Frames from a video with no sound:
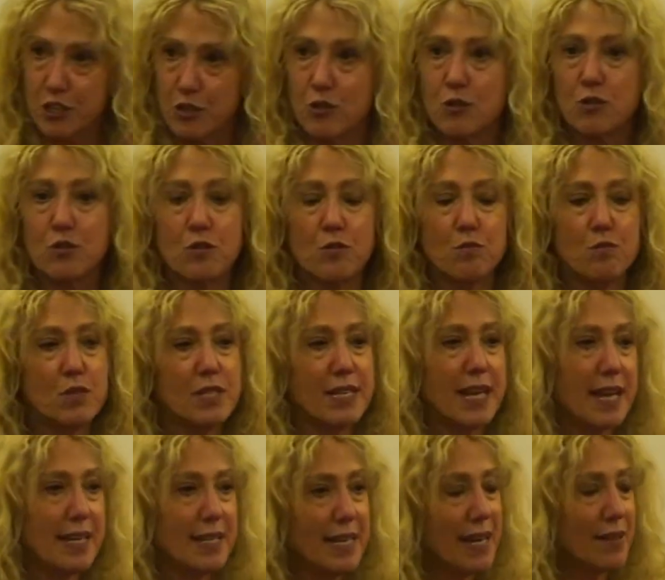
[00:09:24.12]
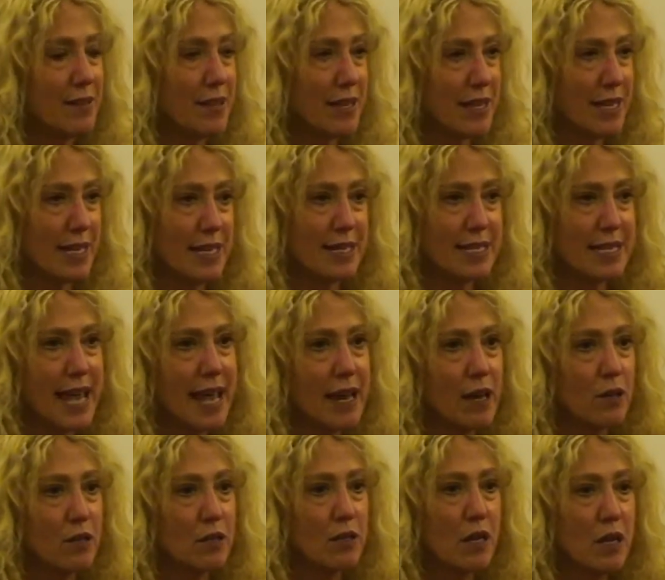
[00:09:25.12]
terms and get the thing
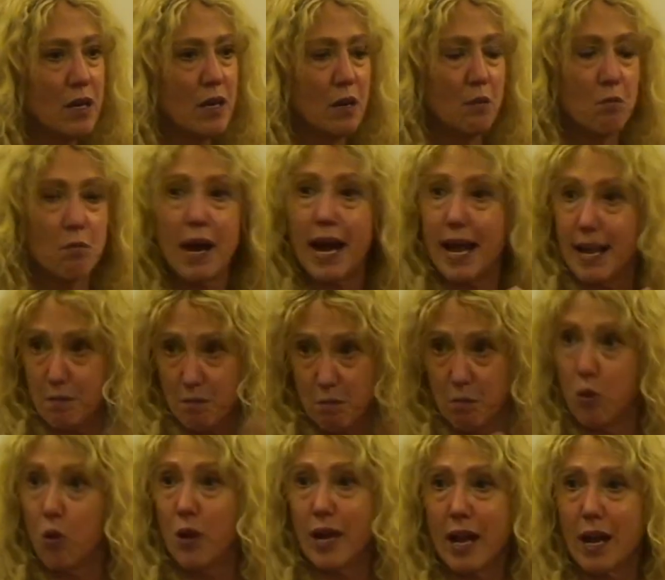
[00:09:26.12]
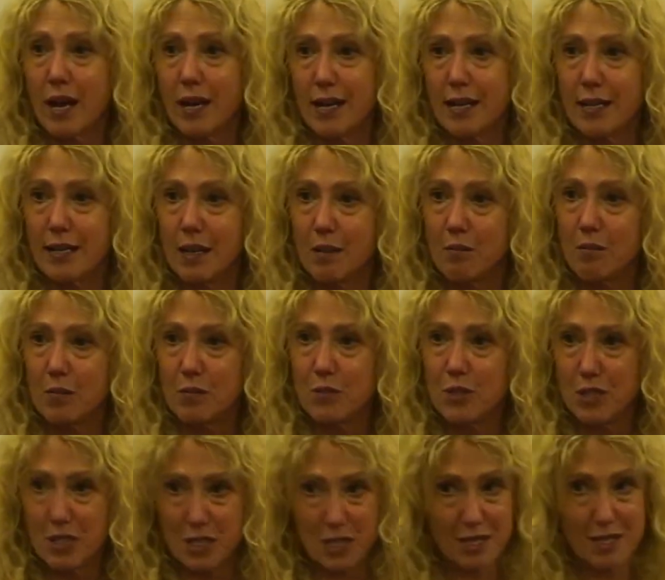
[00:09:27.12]
settled by boycotting them.
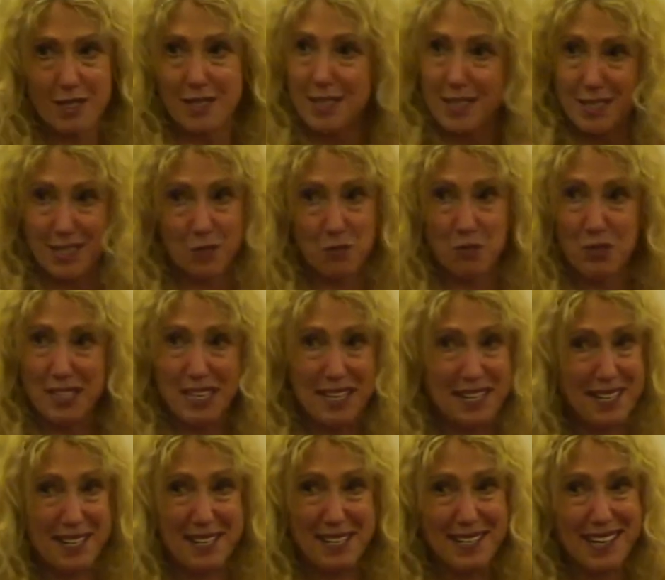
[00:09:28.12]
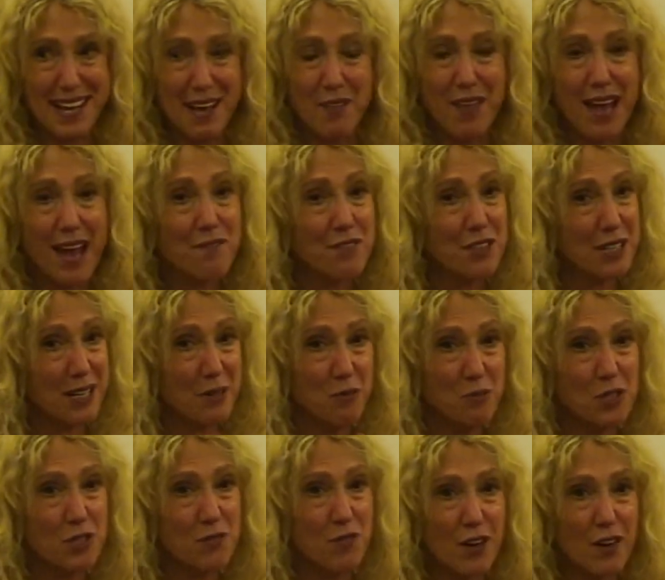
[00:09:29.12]
This is what they did in South Africa. It
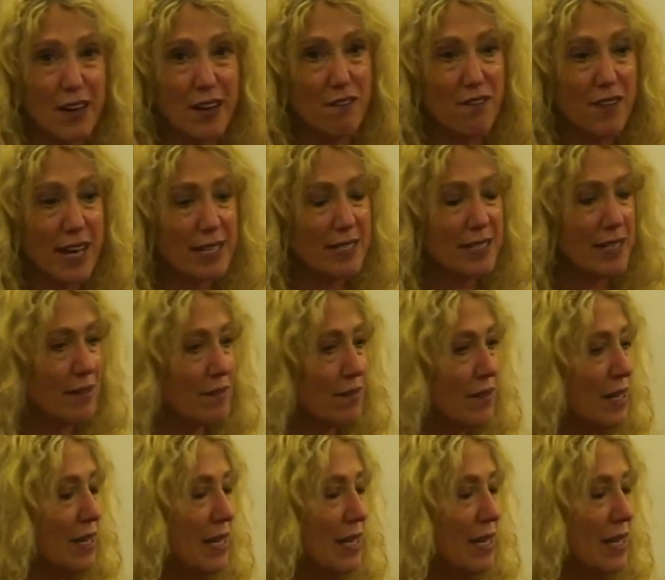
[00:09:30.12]
was very effective.